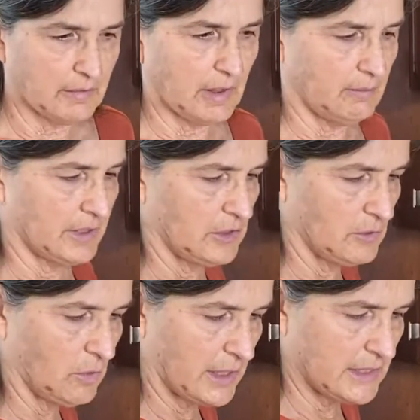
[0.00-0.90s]
but you
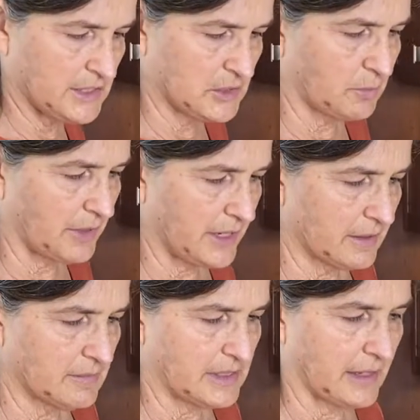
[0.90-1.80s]
want to just break them
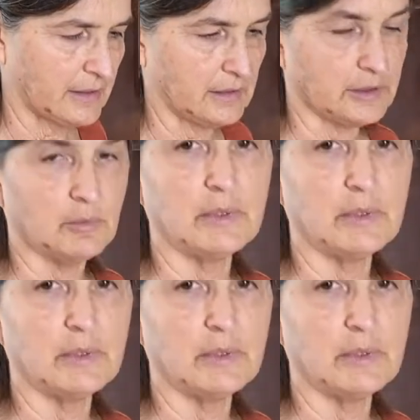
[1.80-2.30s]
down a little bit.